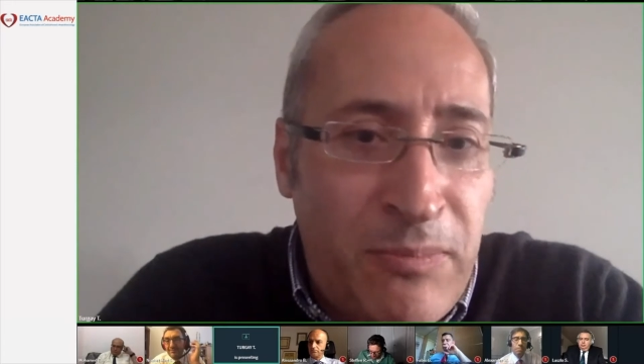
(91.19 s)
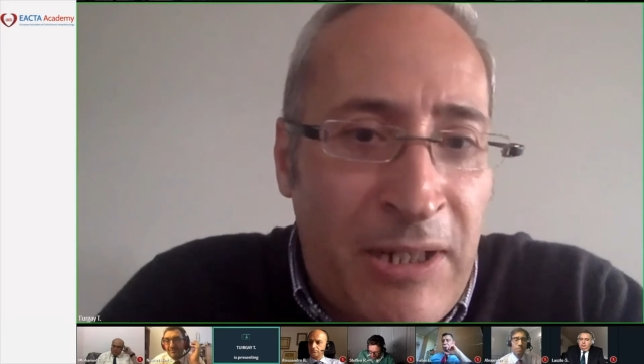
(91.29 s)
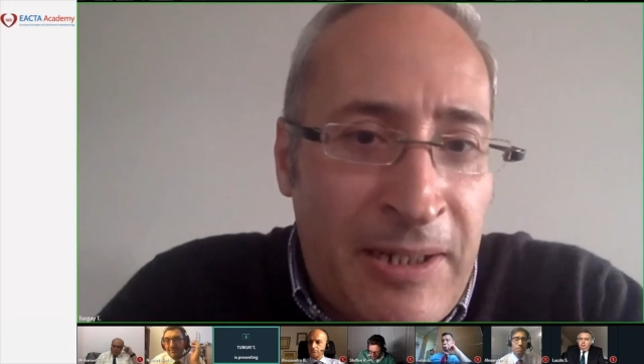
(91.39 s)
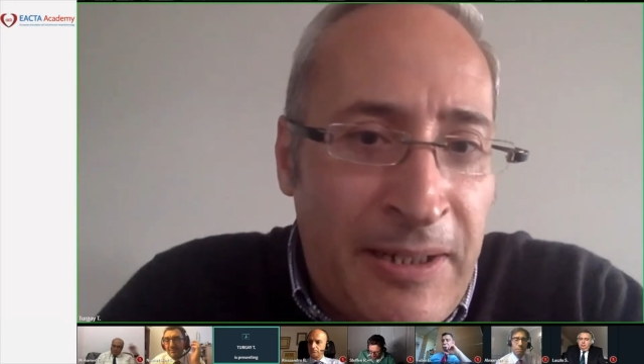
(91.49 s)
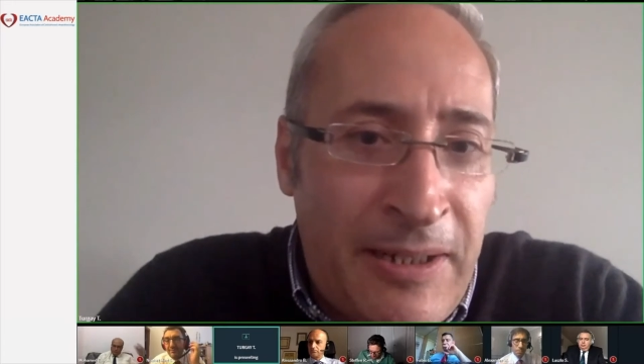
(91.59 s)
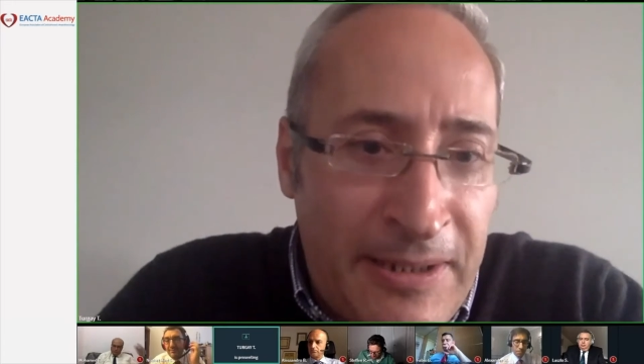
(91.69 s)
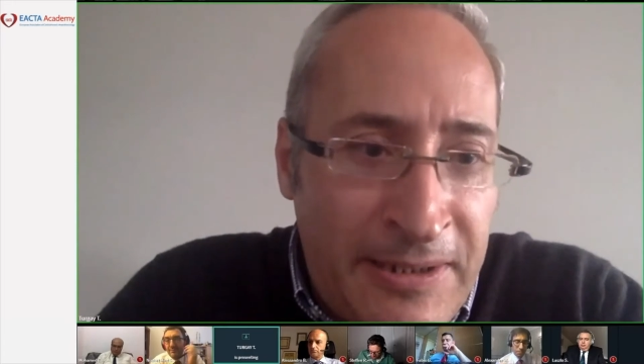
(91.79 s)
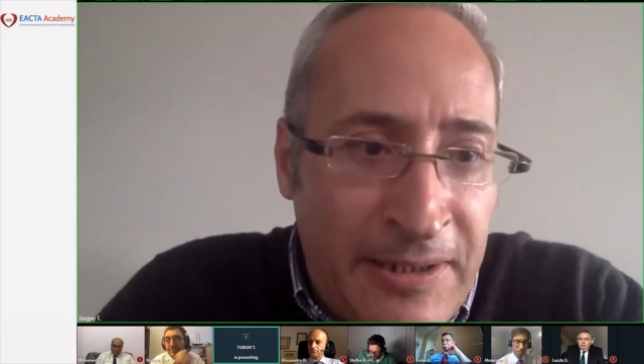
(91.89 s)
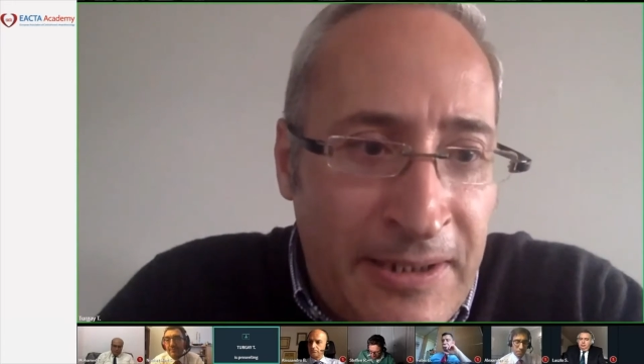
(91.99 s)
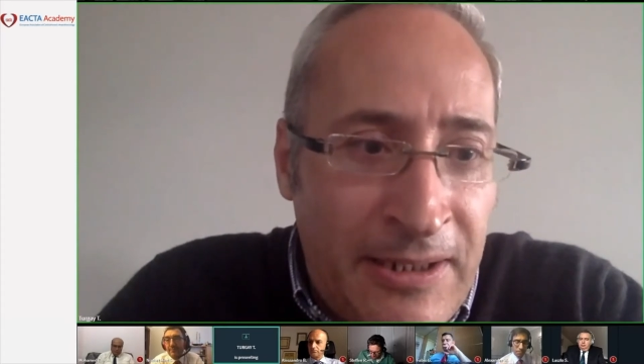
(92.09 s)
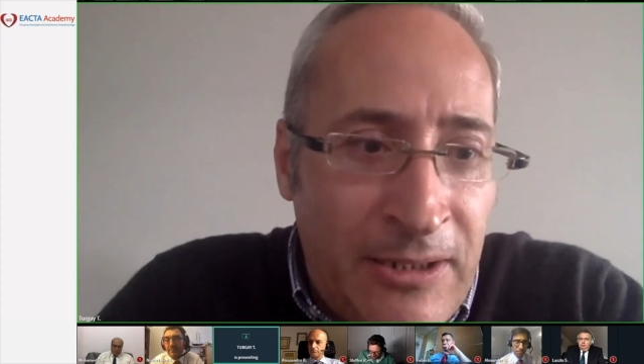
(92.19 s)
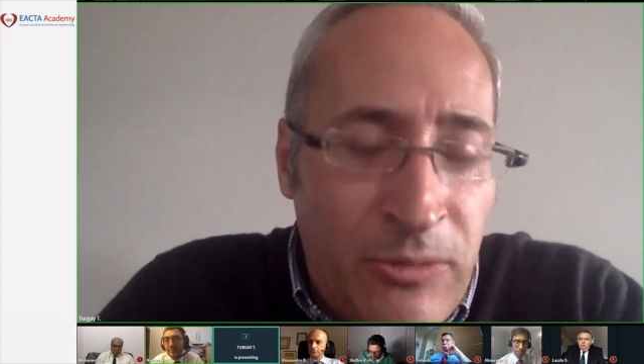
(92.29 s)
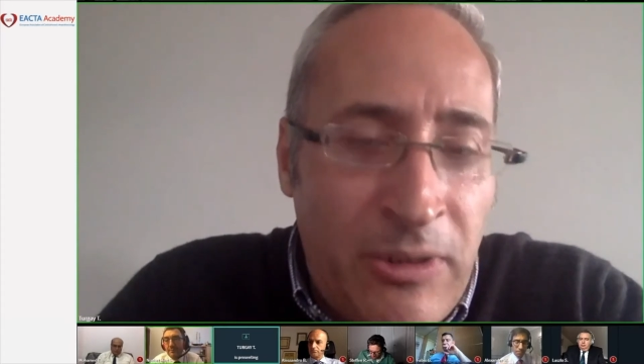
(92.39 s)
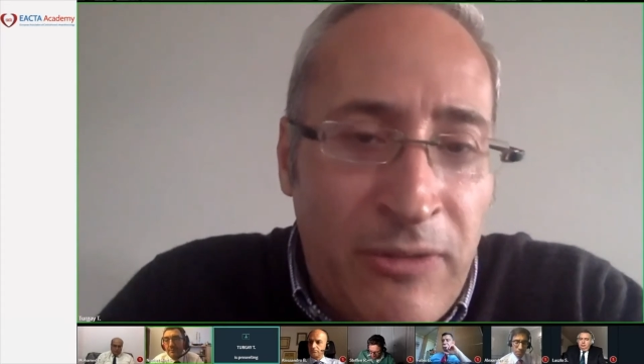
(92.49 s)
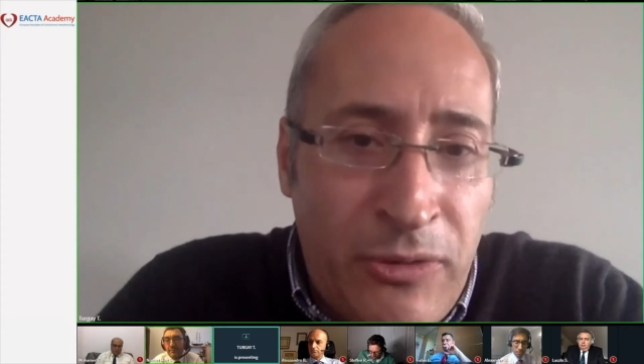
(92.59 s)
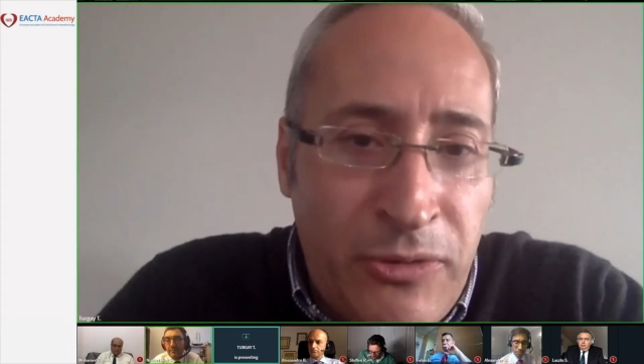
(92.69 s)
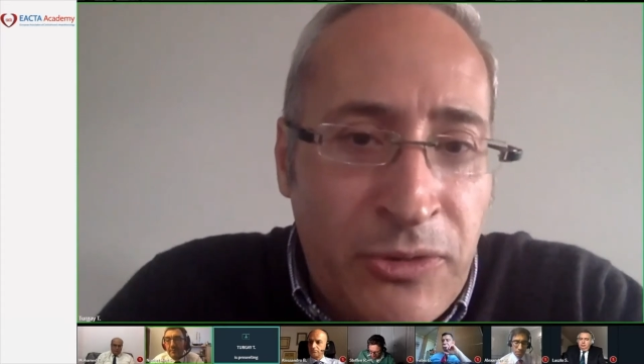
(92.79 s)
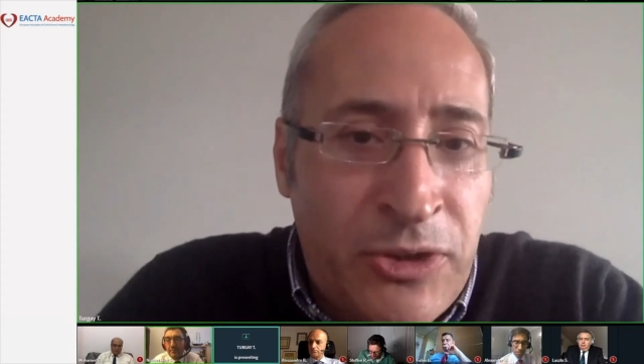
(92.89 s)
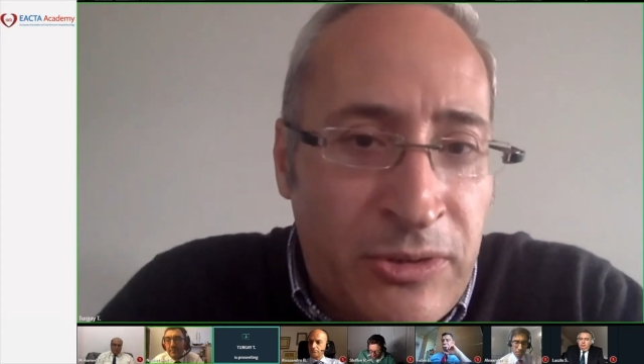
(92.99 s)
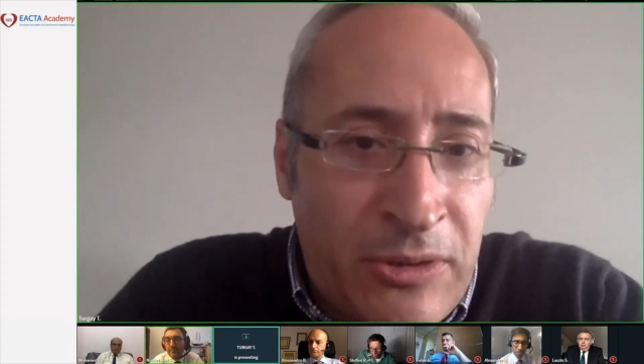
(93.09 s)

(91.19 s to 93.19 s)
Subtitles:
We have a huge stock of it. And